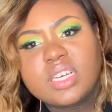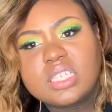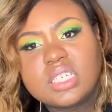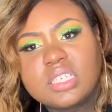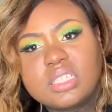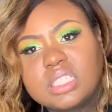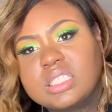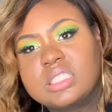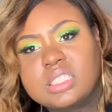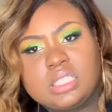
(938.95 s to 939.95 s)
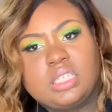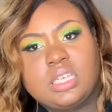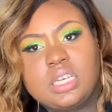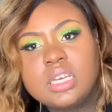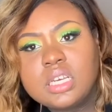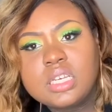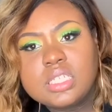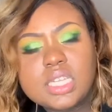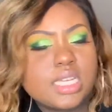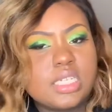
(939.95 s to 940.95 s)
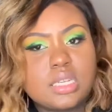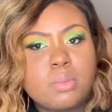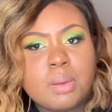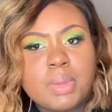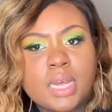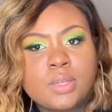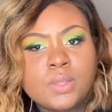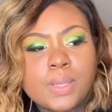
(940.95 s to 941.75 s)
good taste in my mouth.